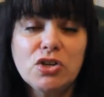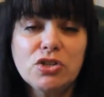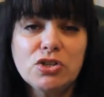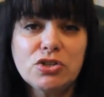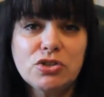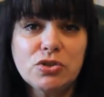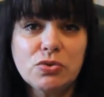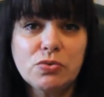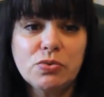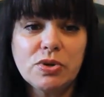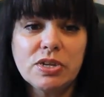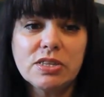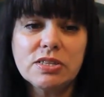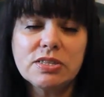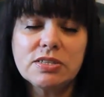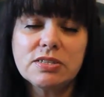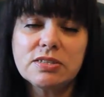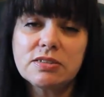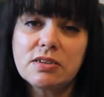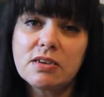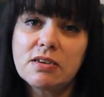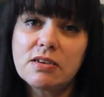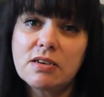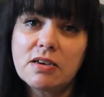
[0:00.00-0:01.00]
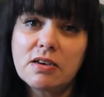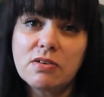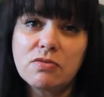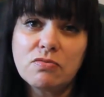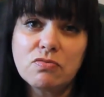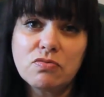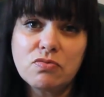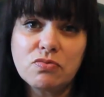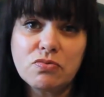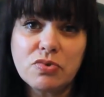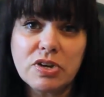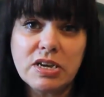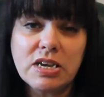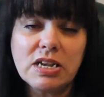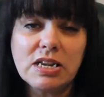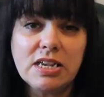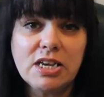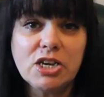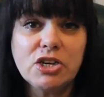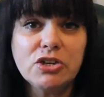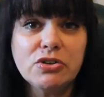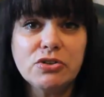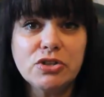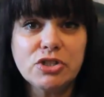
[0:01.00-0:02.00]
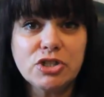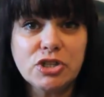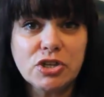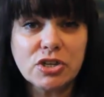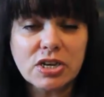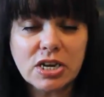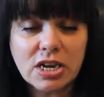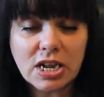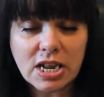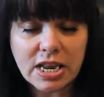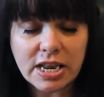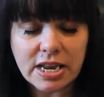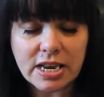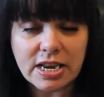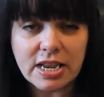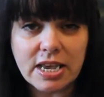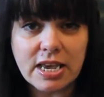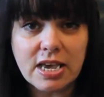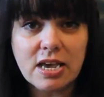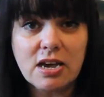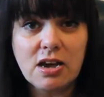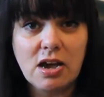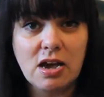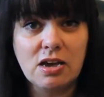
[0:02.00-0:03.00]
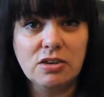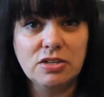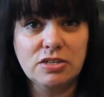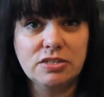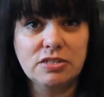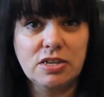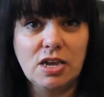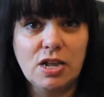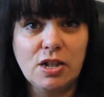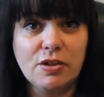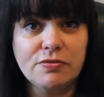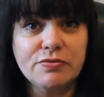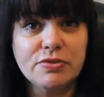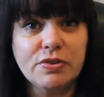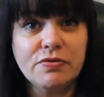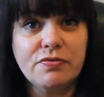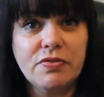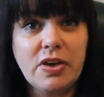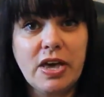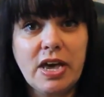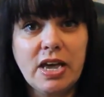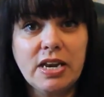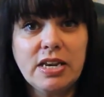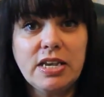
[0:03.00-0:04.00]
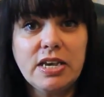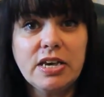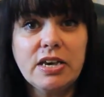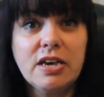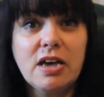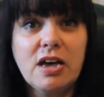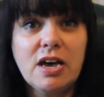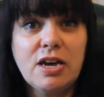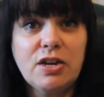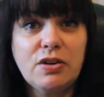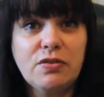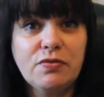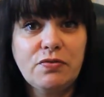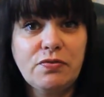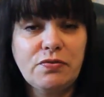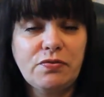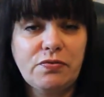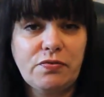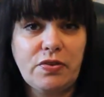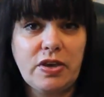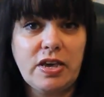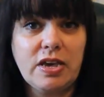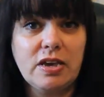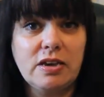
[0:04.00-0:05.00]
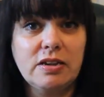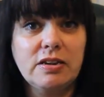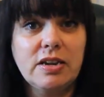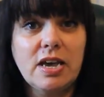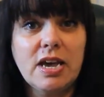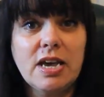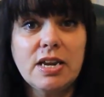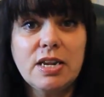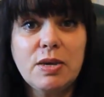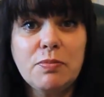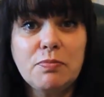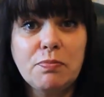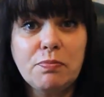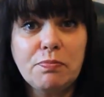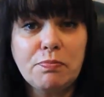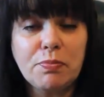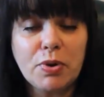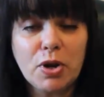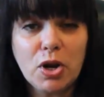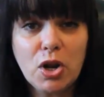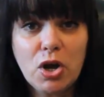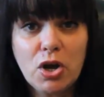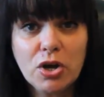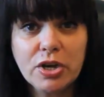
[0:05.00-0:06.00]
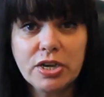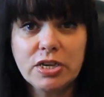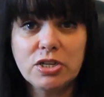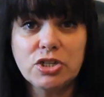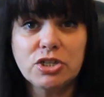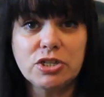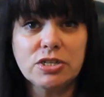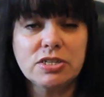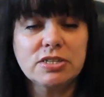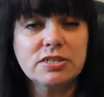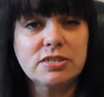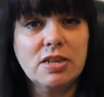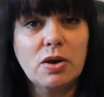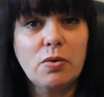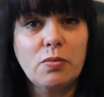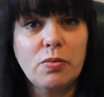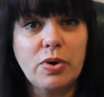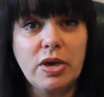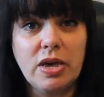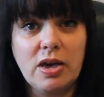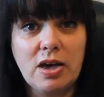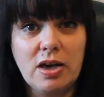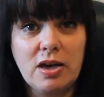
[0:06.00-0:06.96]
So it's really good to clear ourselves of any kind of fear and any blockages that we